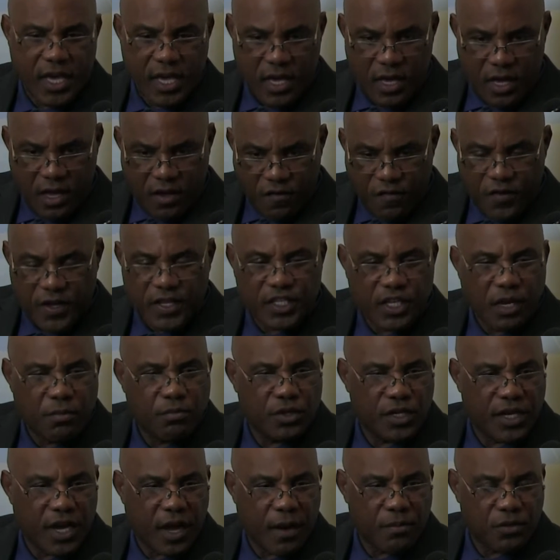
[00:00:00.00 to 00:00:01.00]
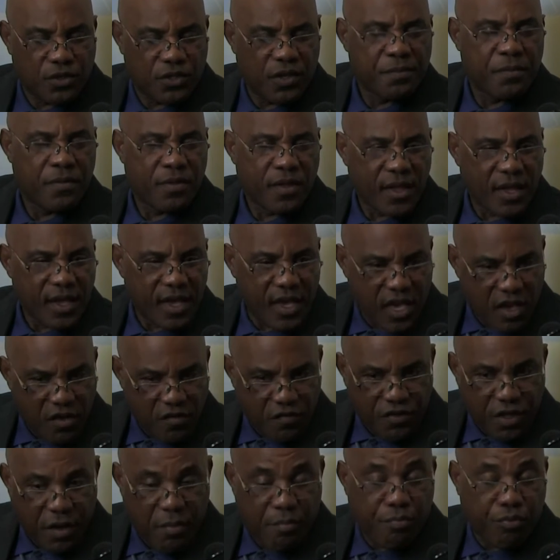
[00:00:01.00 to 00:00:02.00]
even sometimes
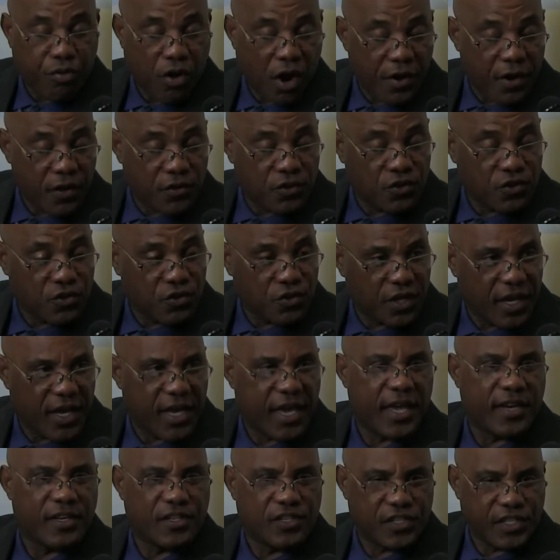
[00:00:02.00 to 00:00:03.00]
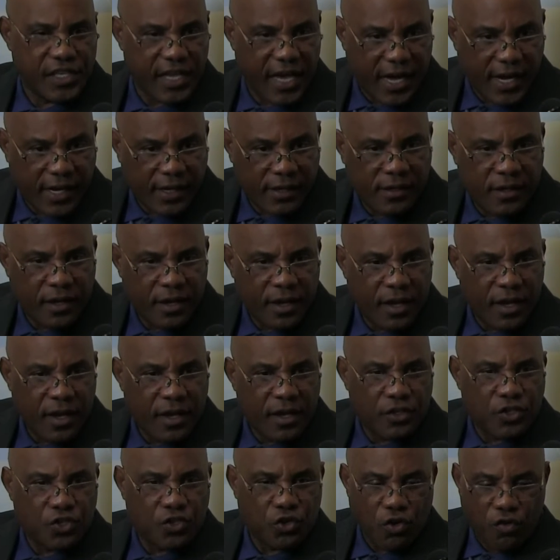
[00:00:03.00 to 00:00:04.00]
give them products they can sell.
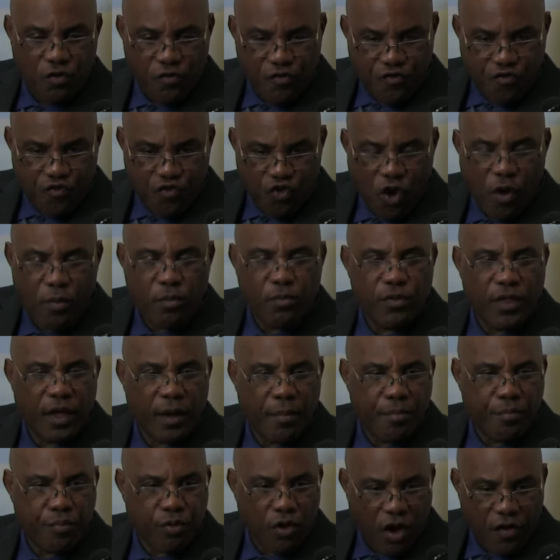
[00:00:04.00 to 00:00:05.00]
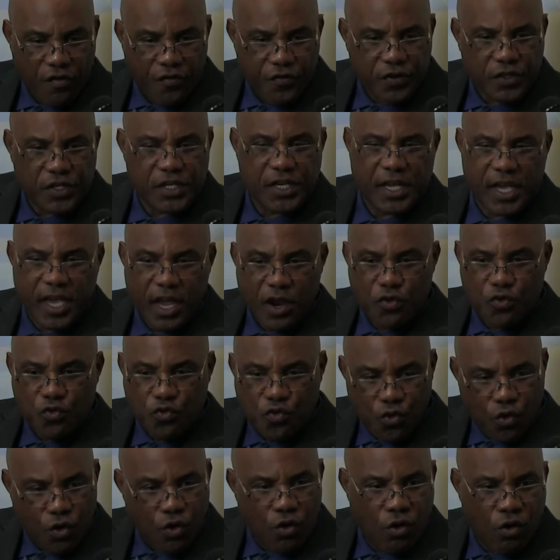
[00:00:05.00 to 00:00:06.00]
So from the profit, they can
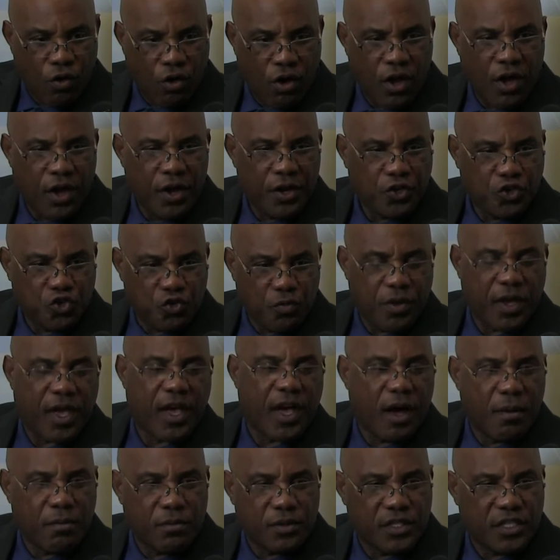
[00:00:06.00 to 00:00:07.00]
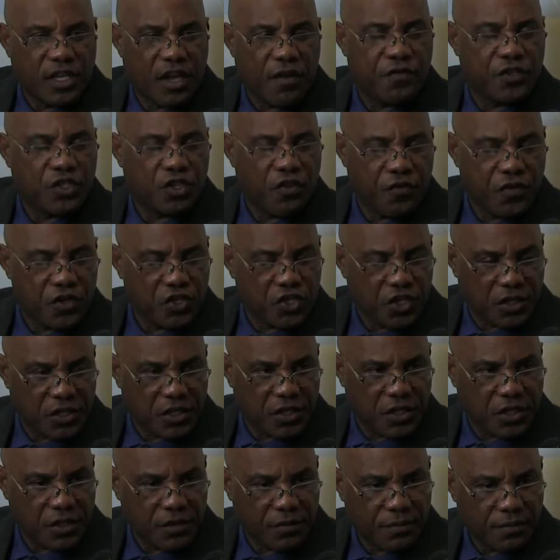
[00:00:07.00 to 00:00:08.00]
grow to become
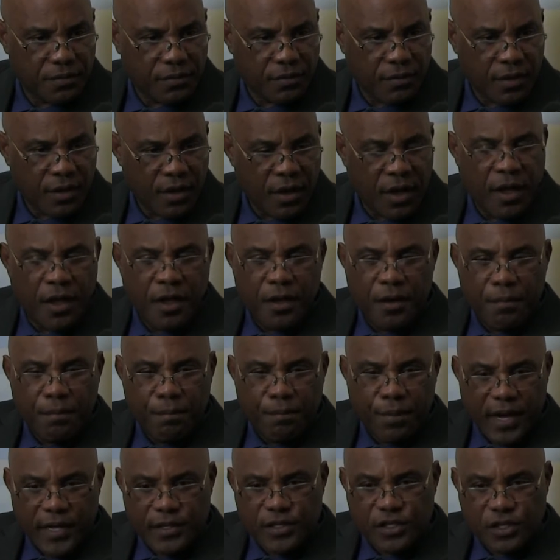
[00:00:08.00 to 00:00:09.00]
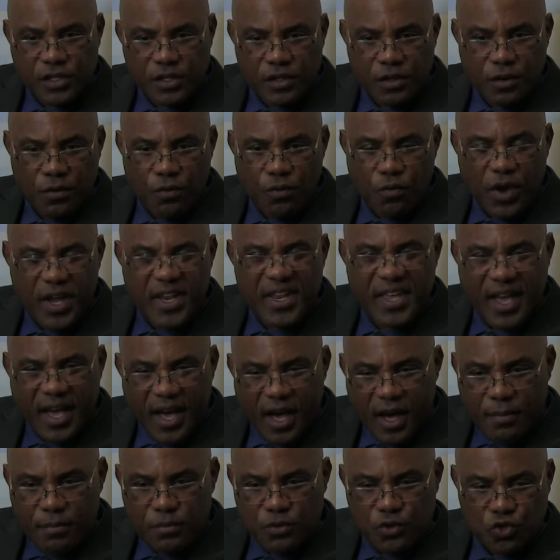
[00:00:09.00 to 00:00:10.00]
self-sufficient. But when it
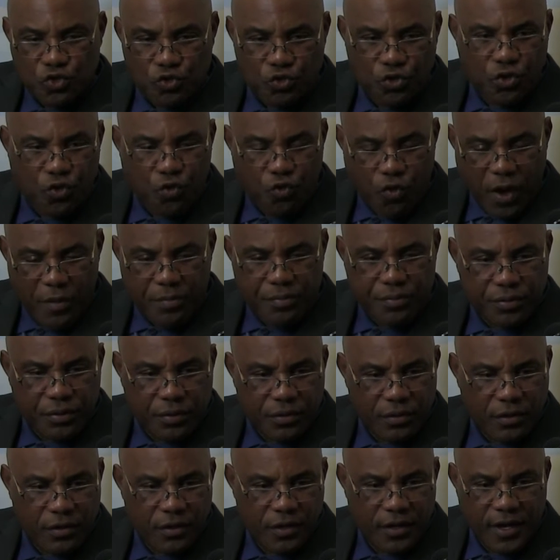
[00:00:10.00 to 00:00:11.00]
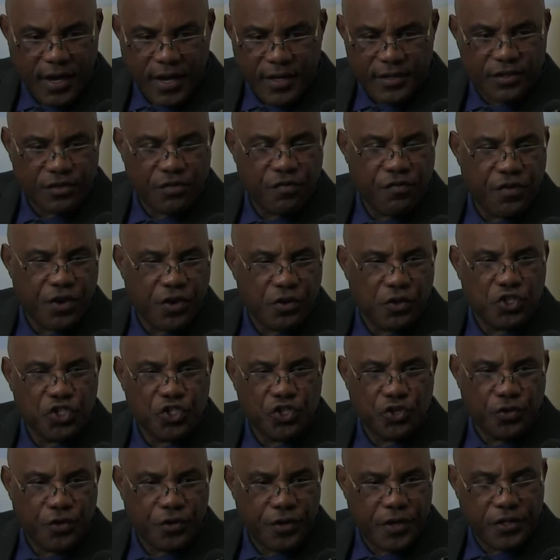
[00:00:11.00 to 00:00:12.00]
comes to the rape, that's a very
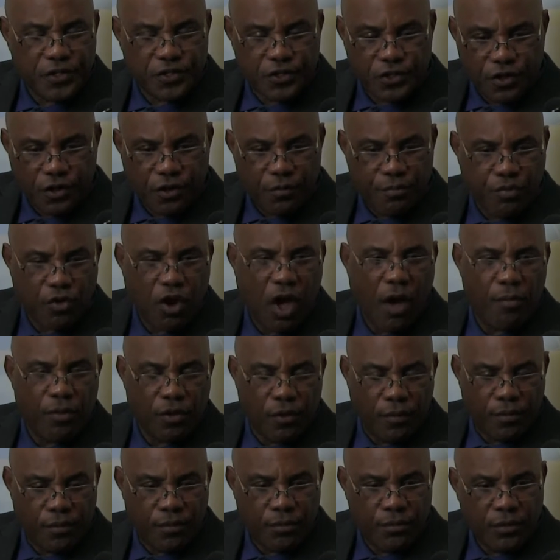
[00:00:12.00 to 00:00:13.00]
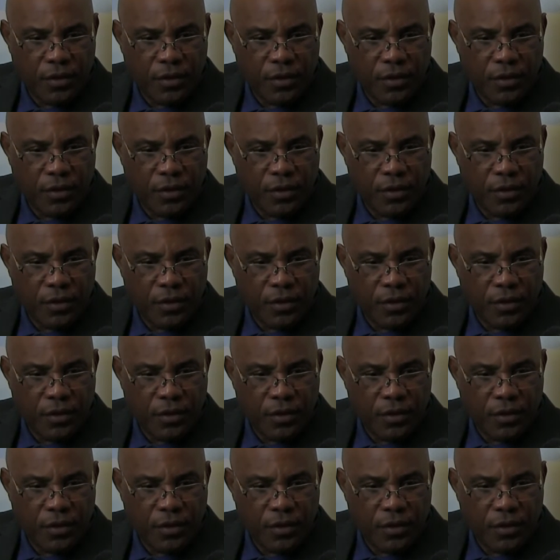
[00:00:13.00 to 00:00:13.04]
serious problem.